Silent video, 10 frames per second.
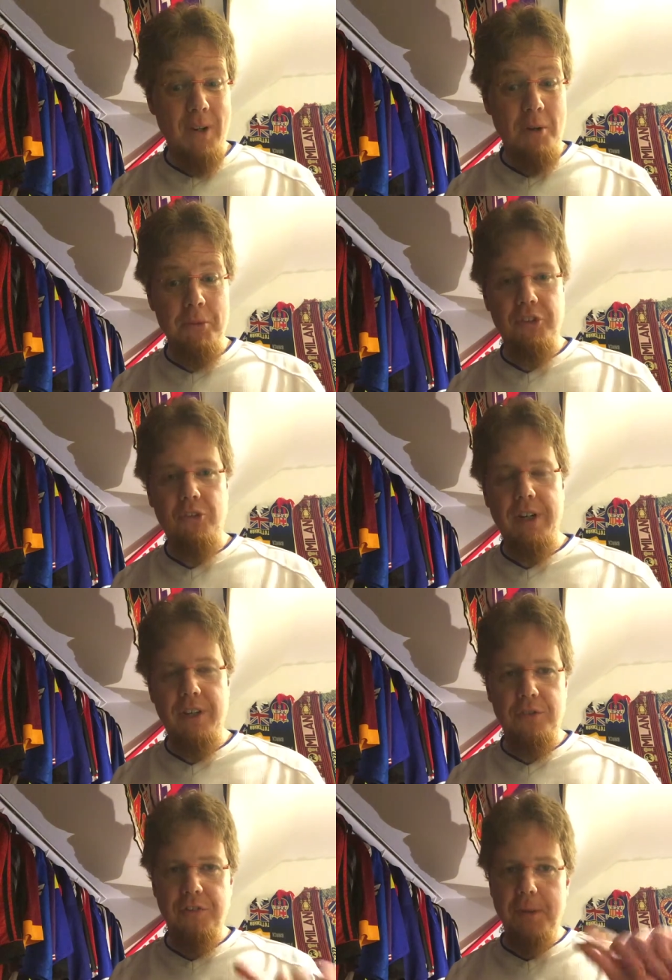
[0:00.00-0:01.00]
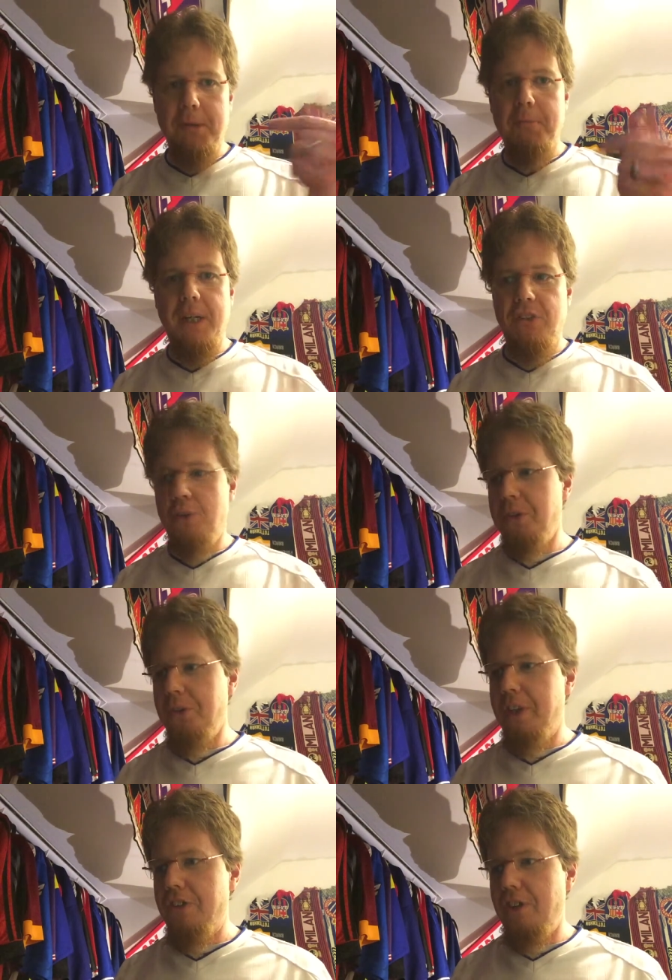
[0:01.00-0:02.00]
almost ready to flip the page over
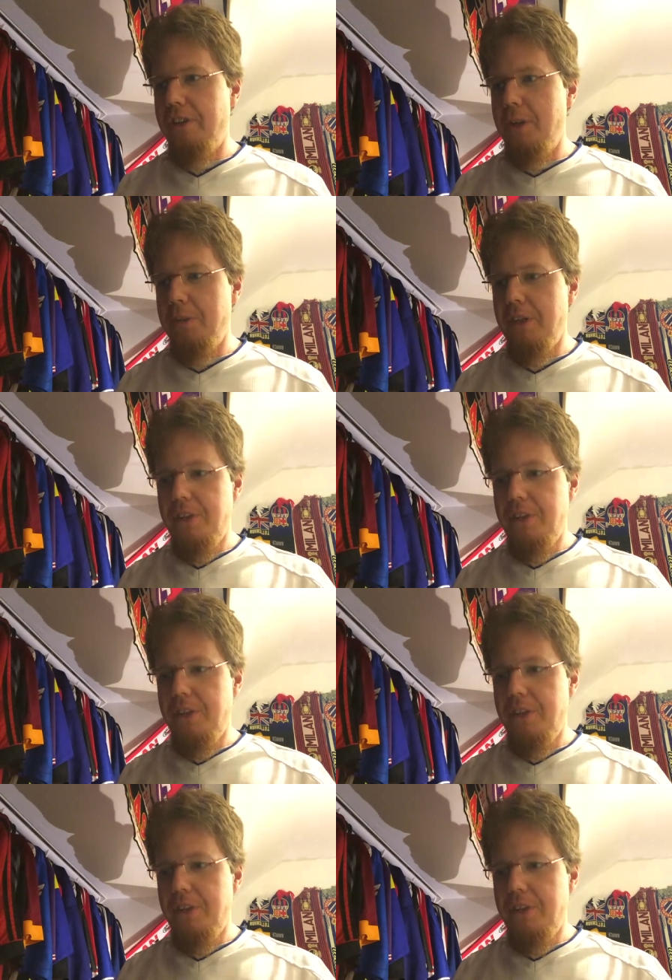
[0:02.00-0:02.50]
to national teams.